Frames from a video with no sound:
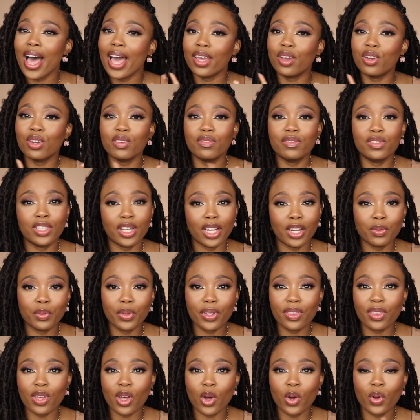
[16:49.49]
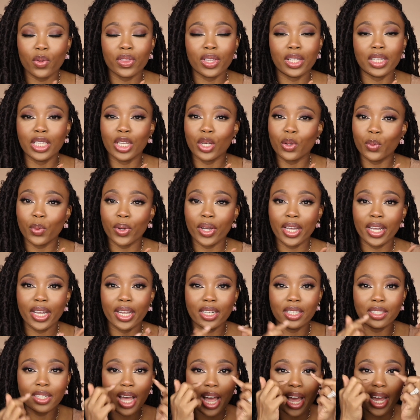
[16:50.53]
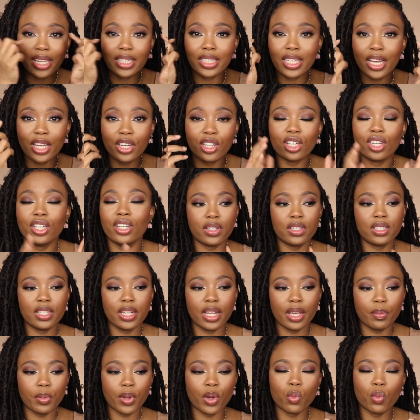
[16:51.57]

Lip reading: I could have done without the liquid eyeliner tip.